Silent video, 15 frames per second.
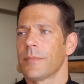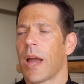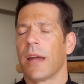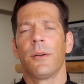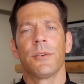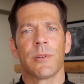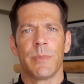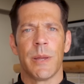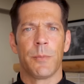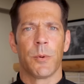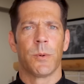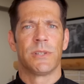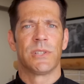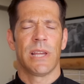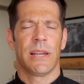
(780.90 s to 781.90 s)
I know some people
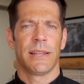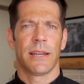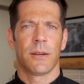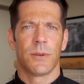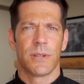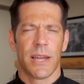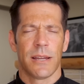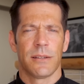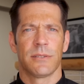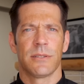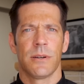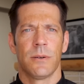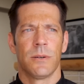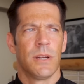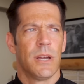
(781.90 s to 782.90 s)
would say like, okay,
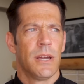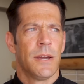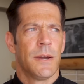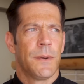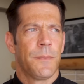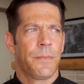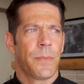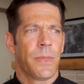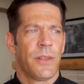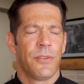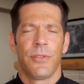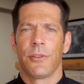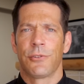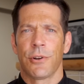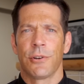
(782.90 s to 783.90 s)
so this
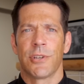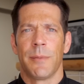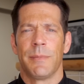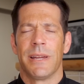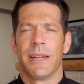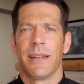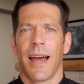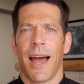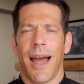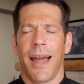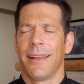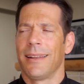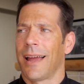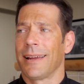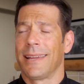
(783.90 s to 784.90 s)
is the church I'm in.
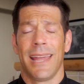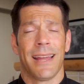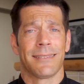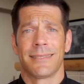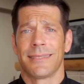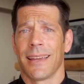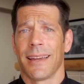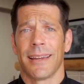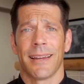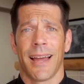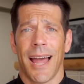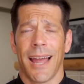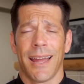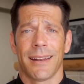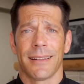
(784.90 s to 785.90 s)
I can't stay.
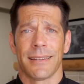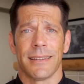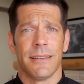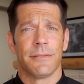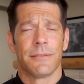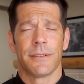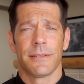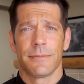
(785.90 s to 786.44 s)
I gotta leave.